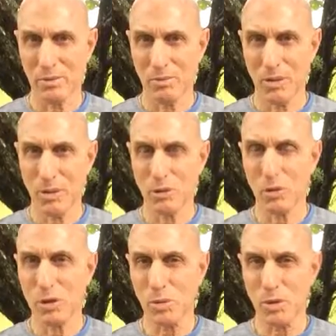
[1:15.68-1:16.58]
because
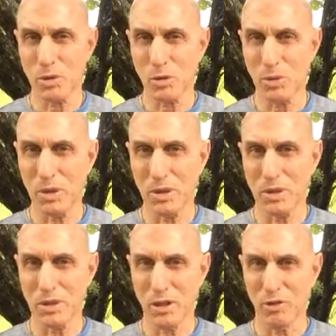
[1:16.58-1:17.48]
we're spiritual
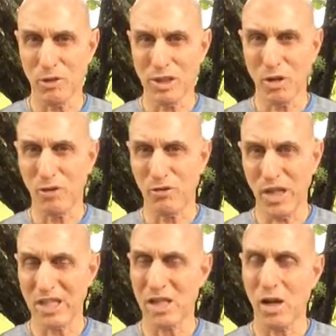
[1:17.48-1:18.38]
beings, if we don't
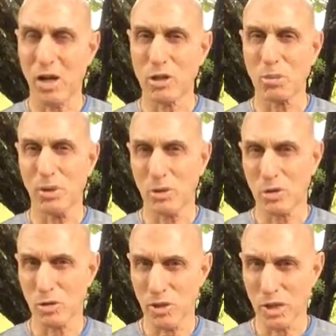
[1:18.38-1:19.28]
face our
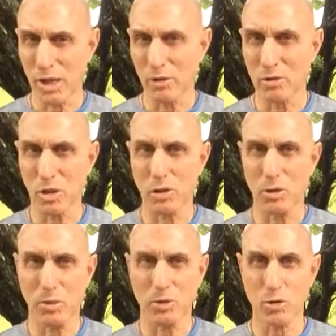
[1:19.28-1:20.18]
spiritual selves, our
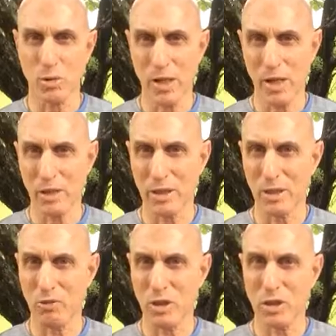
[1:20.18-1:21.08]
spiritual reality,
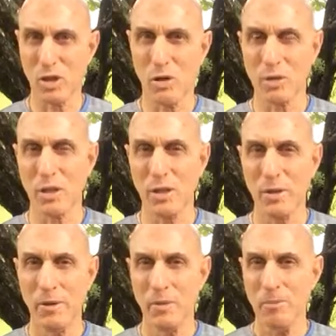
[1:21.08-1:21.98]
if we don't
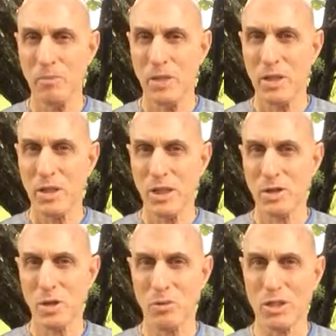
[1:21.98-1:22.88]

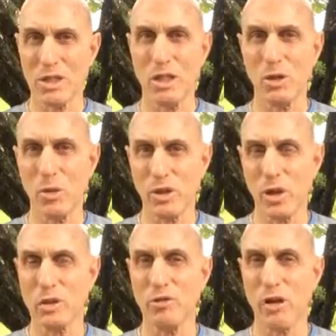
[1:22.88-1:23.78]
don't deal with
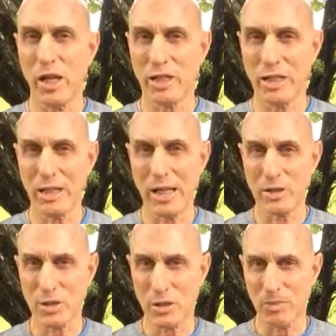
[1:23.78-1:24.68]
our divine
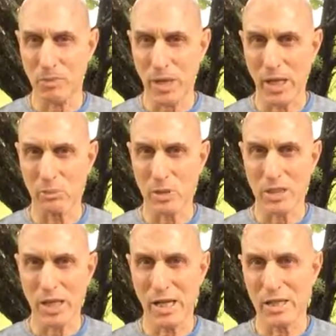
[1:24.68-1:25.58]
connection and
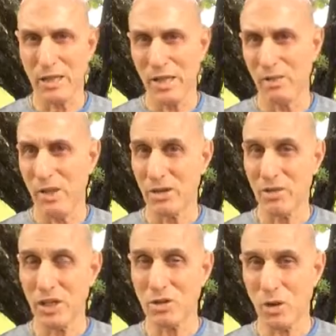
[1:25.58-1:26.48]
pretend that
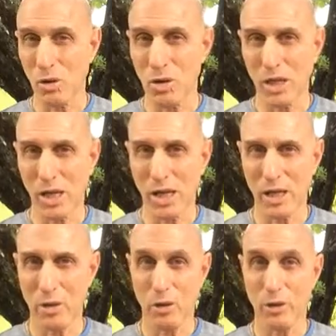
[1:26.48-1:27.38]
everything's
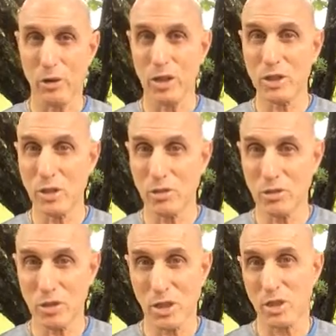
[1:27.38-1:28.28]
okay, or there is no
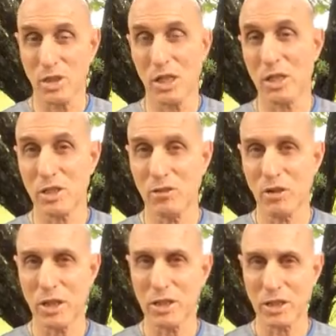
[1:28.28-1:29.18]
such thing as
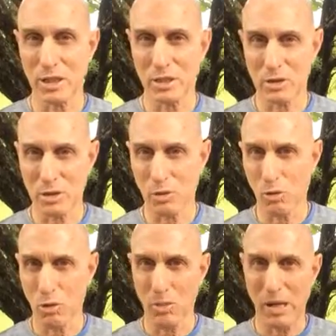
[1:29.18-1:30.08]
divine connection,
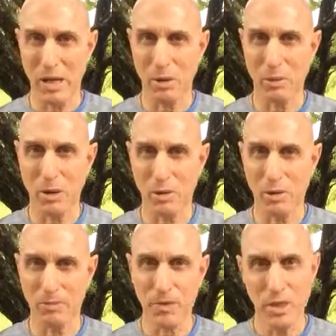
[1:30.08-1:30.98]
or we make up our
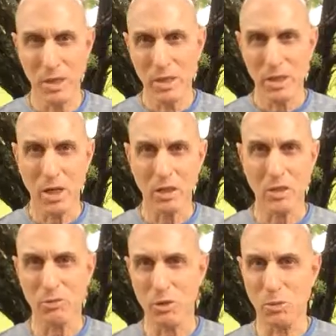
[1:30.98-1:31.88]
own
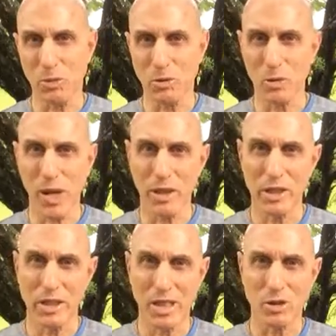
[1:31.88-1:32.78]
concepts of
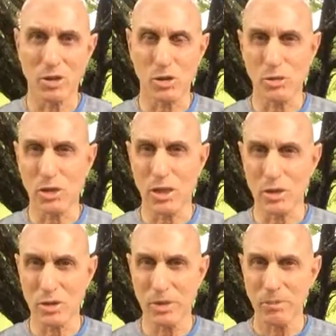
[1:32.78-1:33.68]
spirituality that suit
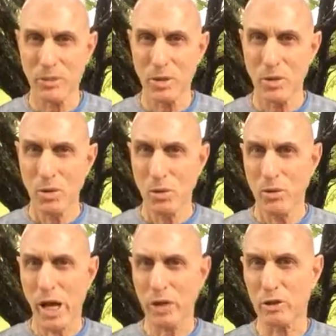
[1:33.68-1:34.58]
us
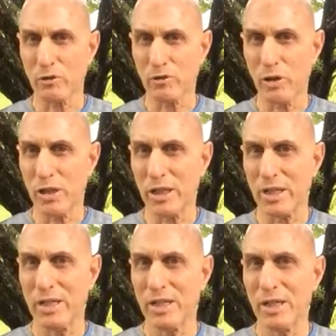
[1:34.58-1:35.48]
without
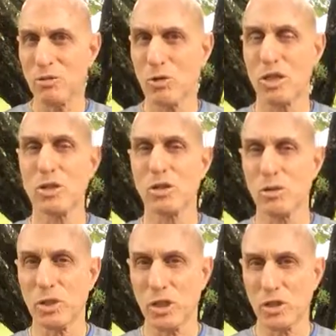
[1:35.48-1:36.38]
confronting traditional
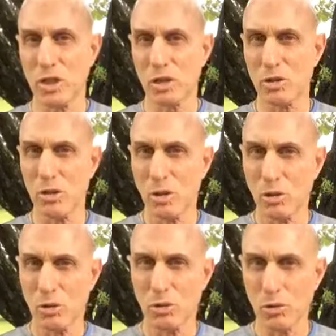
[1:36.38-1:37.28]
teachings,
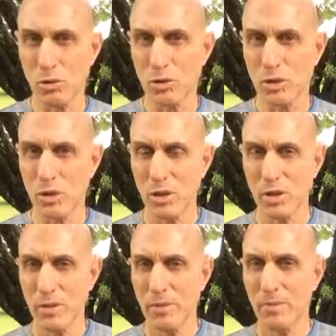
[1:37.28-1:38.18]
gurus,
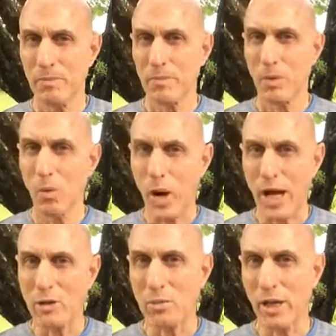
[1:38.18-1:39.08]

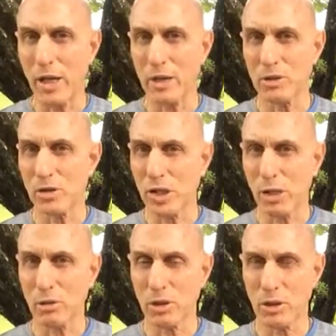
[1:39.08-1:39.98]
wise men,
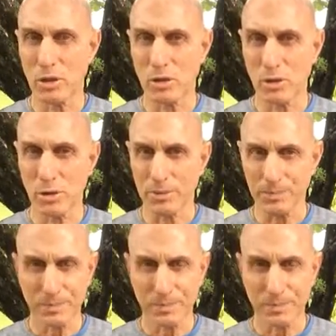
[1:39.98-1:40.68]
sacred literature.